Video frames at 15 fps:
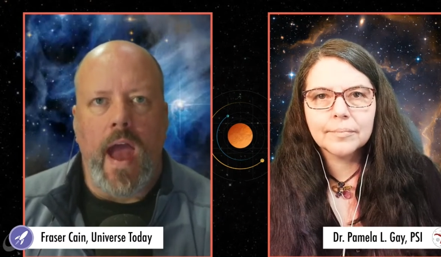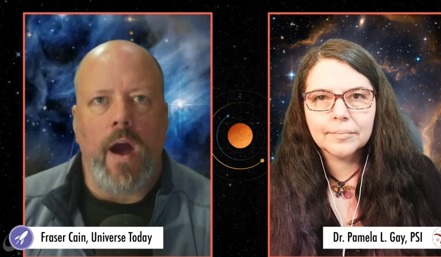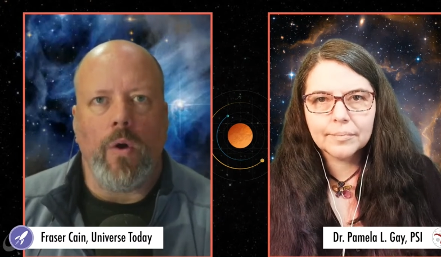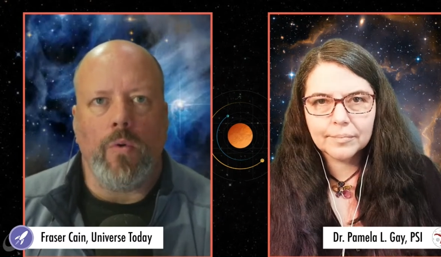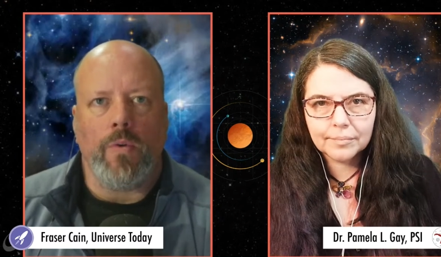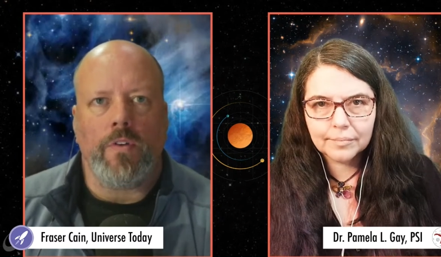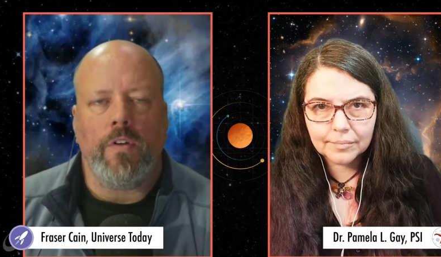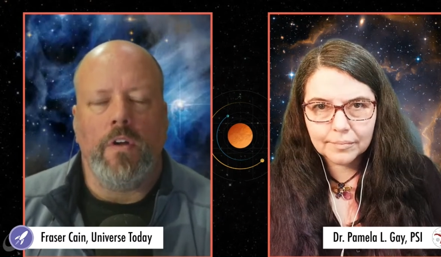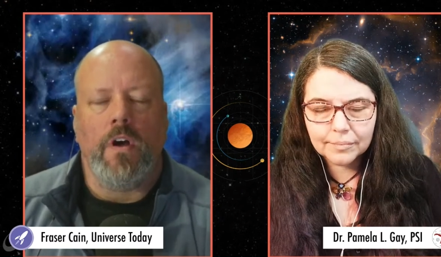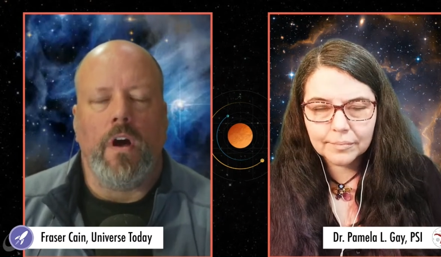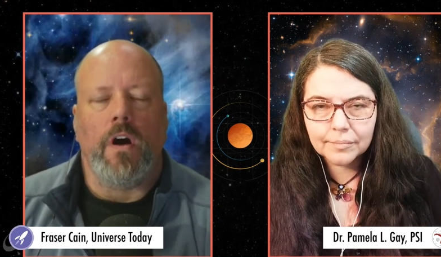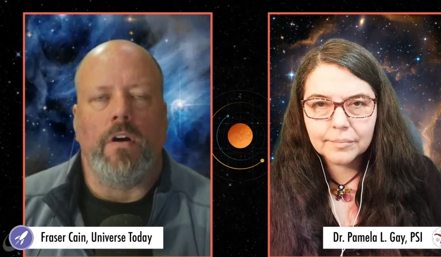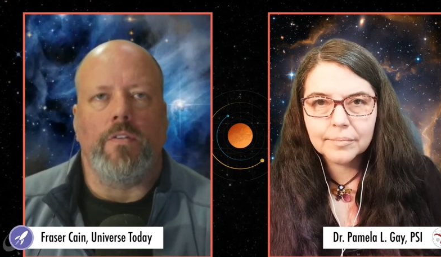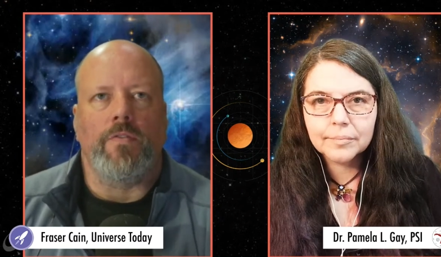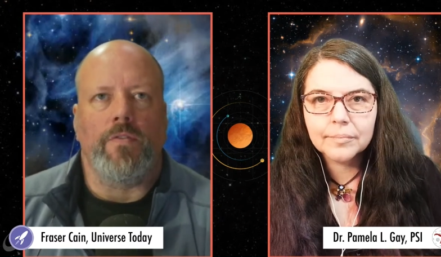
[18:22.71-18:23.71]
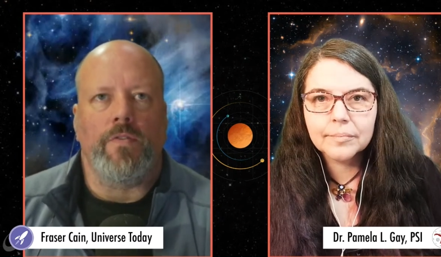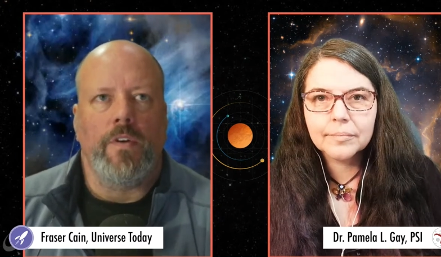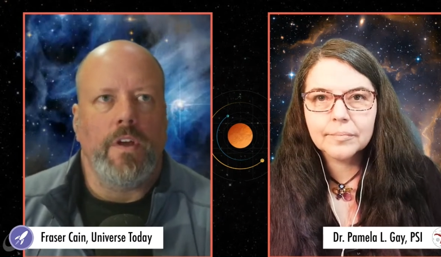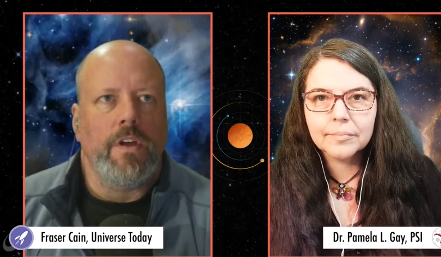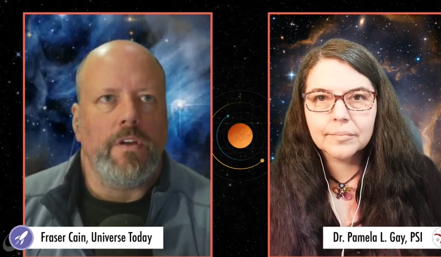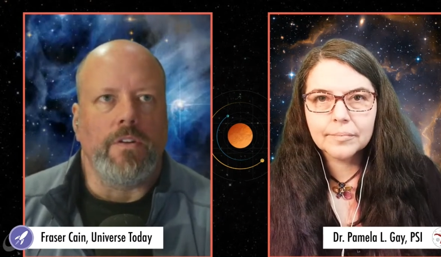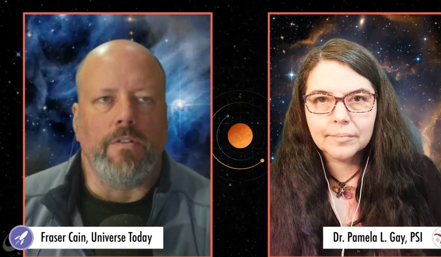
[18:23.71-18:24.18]
Speaker 1: out of
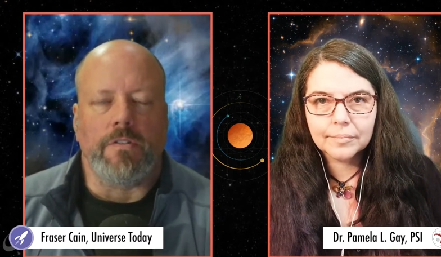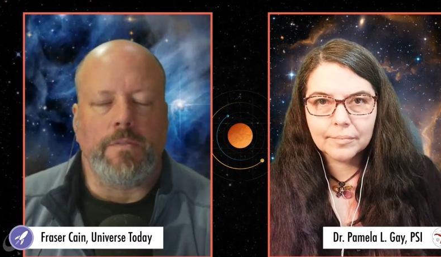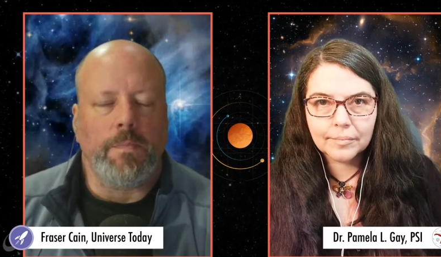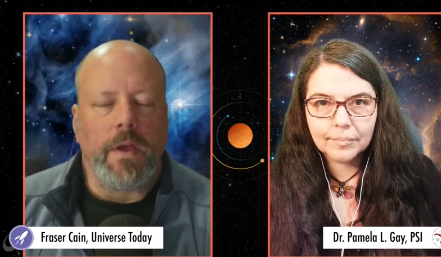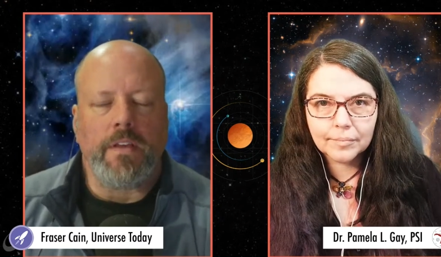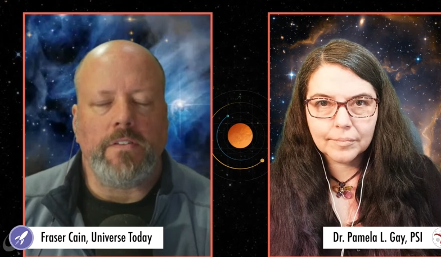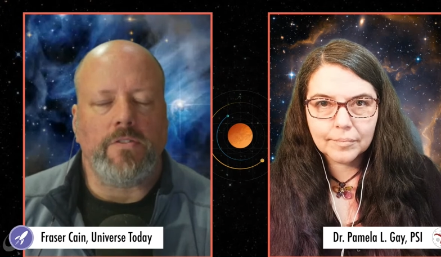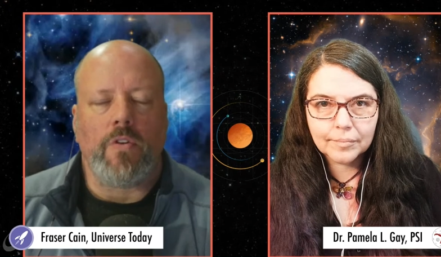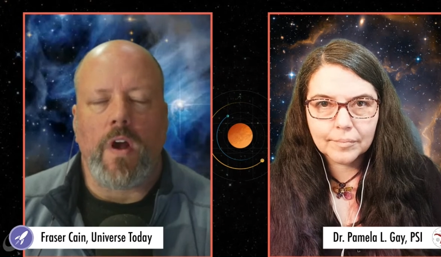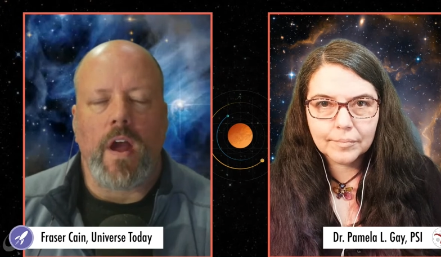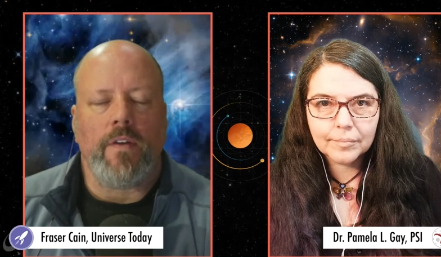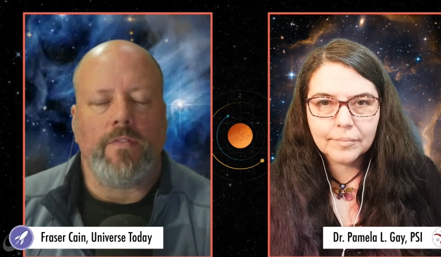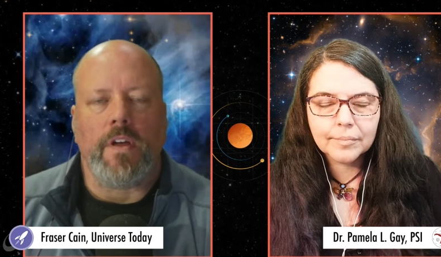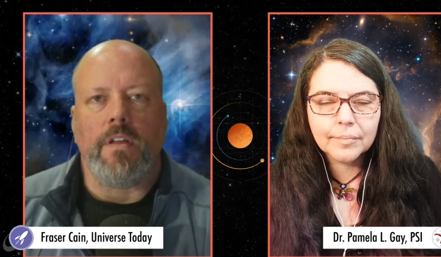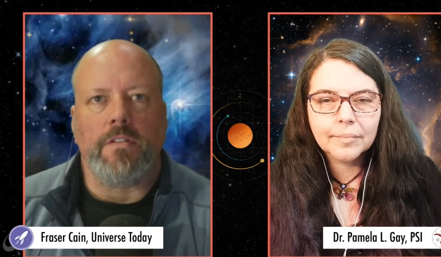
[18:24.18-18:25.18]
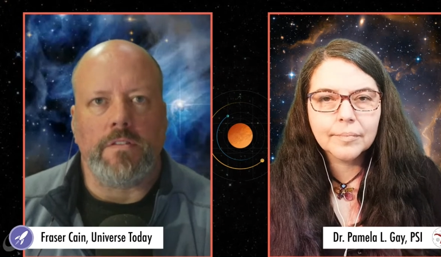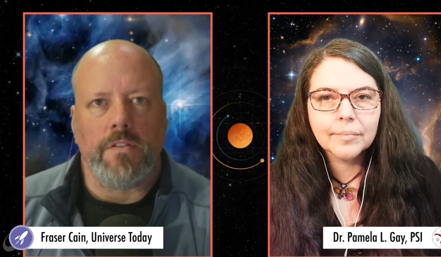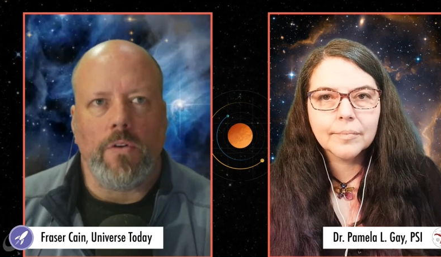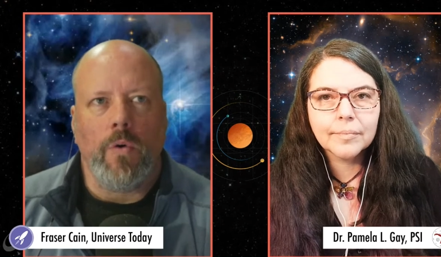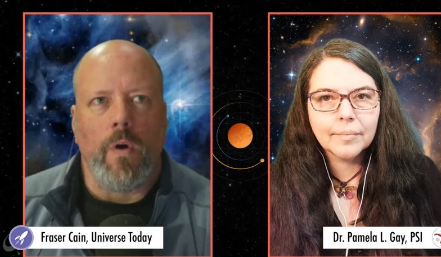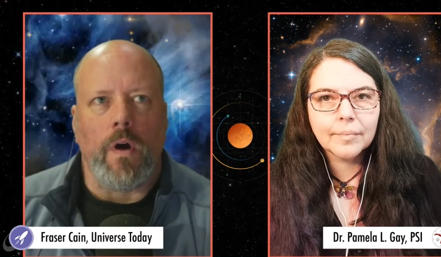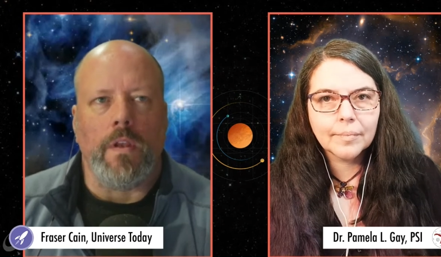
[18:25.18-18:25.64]
your spacecraft and
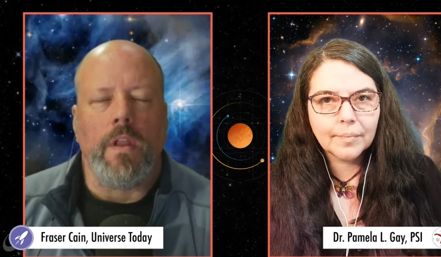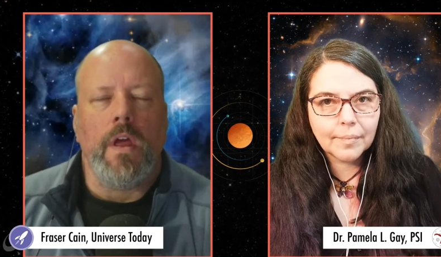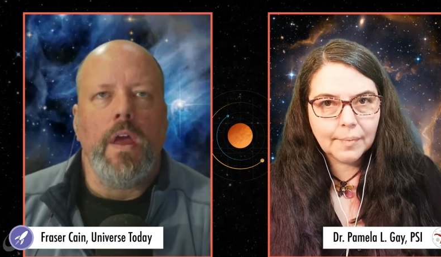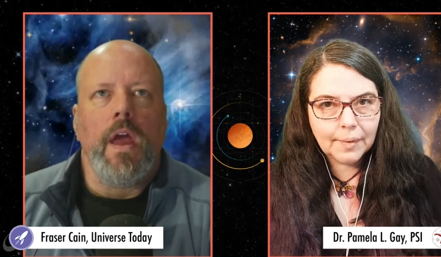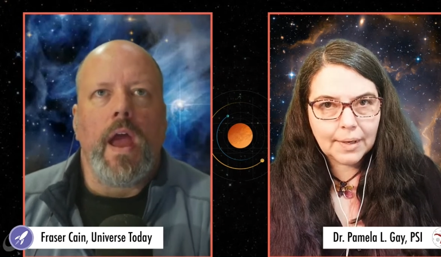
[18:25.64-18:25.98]
so on.